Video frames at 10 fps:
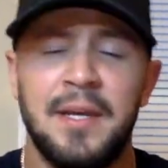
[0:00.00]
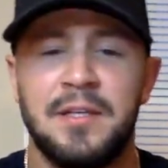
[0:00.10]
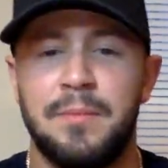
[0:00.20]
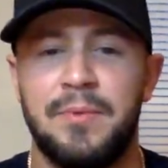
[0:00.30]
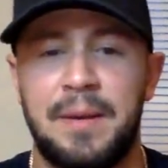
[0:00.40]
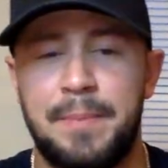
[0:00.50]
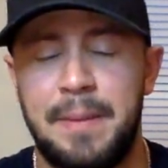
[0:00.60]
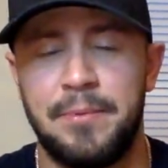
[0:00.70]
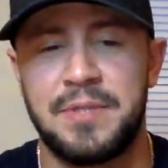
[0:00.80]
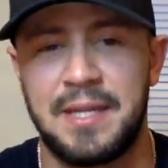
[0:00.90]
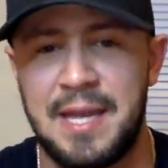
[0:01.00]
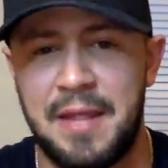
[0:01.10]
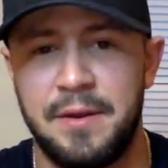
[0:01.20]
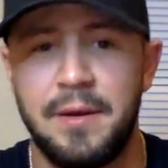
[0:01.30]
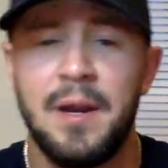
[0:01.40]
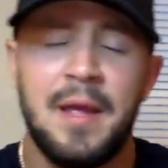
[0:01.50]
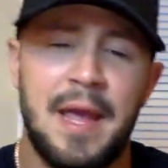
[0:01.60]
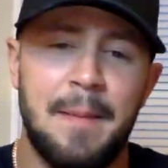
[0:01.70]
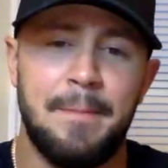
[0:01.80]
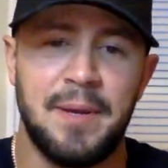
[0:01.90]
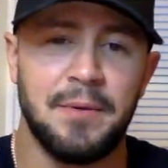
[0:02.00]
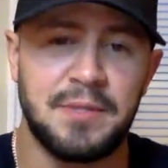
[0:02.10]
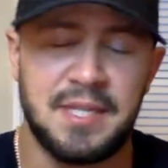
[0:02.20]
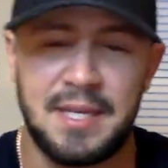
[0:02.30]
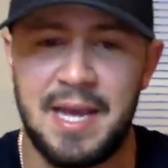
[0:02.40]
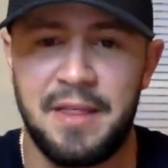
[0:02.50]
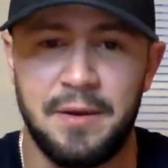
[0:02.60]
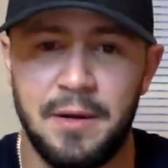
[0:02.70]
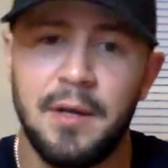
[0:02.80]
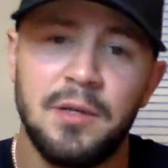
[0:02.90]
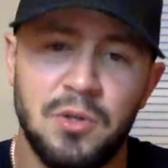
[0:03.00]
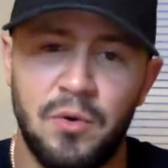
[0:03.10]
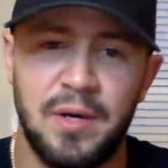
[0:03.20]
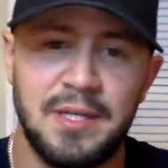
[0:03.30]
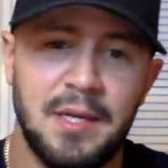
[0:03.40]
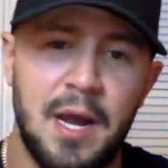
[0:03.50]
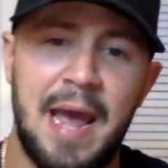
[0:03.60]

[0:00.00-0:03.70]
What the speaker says: to bring people together and build together towards